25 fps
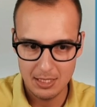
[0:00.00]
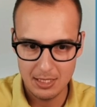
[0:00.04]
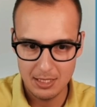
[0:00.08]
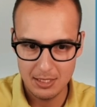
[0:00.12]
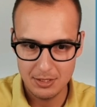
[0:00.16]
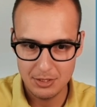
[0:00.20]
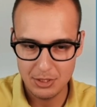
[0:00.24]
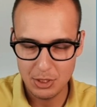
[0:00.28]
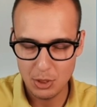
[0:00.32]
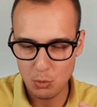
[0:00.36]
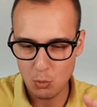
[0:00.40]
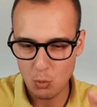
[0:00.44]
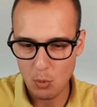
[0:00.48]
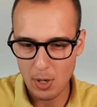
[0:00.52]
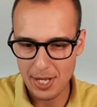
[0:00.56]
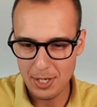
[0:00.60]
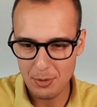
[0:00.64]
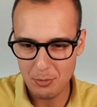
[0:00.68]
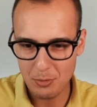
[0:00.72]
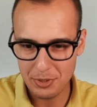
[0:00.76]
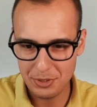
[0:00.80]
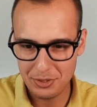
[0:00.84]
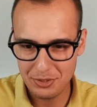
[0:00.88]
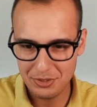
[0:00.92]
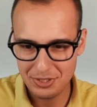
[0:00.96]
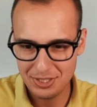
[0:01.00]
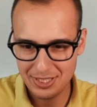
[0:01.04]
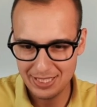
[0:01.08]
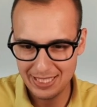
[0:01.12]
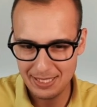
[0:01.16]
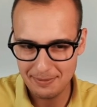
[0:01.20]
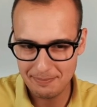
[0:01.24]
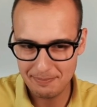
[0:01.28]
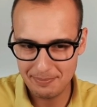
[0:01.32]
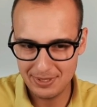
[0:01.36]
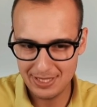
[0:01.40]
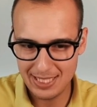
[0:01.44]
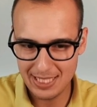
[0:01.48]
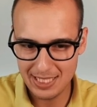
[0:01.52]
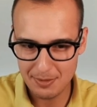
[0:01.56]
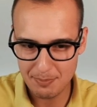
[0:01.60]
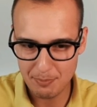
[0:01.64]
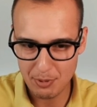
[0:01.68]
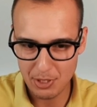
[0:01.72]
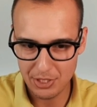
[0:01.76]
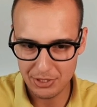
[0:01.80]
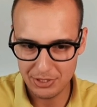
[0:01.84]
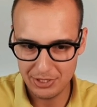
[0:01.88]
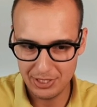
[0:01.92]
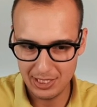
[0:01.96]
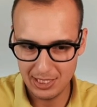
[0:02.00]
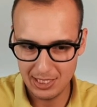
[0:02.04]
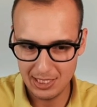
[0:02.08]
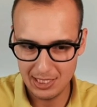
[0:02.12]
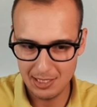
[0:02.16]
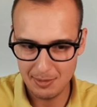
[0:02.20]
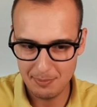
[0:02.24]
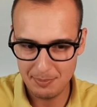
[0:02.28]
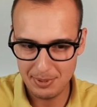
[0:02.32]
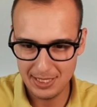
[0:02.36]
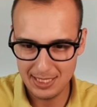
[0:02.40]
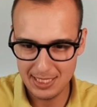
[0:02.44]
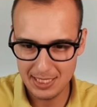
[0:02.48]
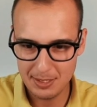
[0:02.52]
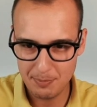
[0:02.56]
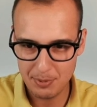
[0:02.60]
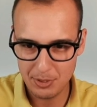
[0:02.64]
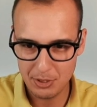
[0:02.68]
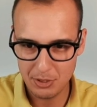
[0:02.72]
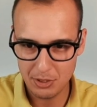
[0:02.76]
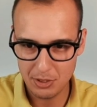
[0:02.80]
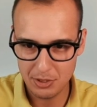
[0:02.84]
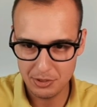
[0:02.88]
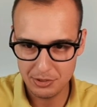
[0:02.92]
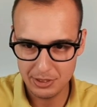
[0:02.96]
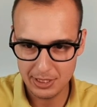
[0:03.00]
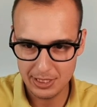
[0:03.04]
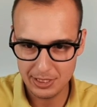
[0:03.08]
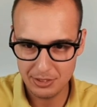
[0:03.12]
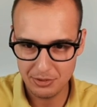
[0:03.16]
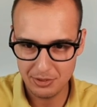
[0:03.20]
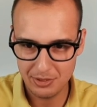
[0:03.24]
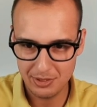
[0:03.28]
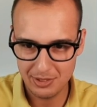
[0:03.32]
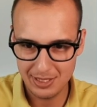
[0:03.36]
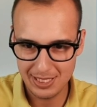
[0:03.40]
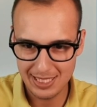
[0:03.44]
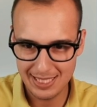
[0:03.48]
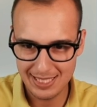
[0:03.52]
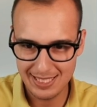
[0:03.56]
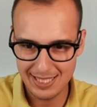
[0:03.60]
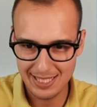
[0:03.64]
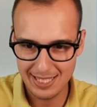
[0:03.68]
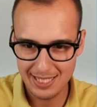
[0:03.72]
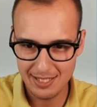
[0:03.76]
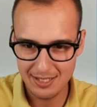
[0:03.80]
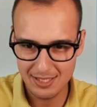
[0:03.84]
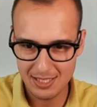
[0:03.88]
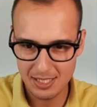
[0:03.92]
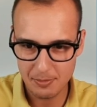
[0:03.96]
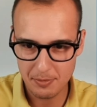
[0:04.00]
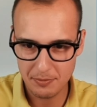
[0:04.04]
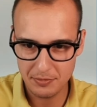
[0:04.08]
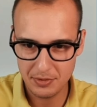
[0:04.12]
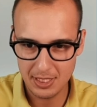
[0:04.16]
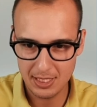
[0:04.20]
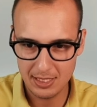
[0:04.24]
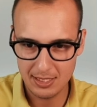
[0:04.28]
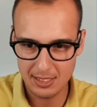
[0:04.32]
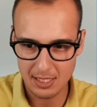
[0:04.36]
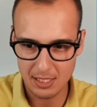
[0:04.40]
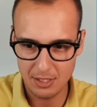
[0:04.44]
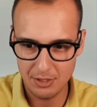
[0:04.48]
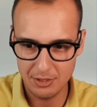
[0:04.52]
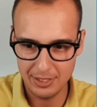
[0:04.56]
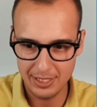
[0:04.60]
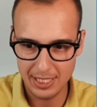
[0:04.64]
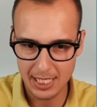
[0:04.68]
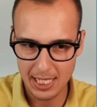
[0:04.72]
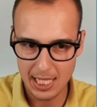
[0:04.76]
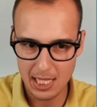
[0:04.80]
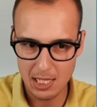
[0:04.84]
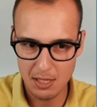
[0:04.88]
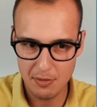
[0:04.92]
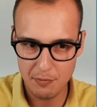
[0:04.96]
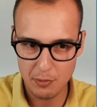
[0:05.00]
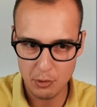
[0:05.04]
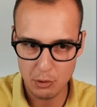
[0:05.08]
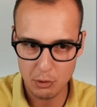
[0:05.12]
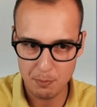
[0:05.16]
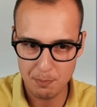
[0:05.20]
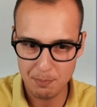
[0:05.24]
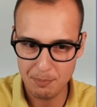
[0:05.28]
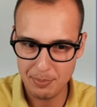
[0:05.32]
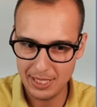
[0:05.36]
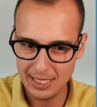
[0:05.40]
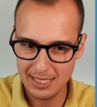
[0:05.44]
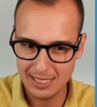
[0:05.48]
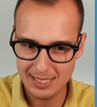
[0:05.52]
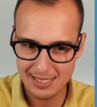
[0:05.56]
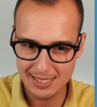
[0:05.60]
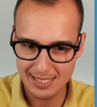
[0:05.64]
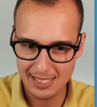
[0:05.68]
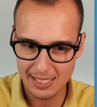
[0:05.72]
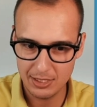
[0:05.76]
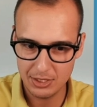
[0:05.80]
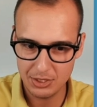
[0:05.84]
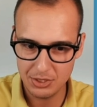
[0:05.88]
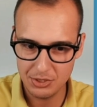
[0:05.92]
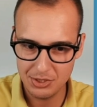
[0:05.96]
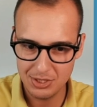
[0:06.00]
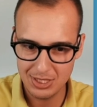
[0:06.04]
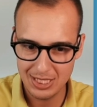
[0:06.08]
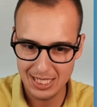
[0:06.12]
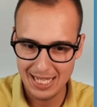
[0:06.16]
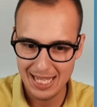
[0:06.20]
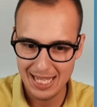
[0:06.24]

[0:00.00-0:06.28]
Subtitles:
So why I want to skip this part a little bit is because, as you can see here, some of that are in alpha or beta status.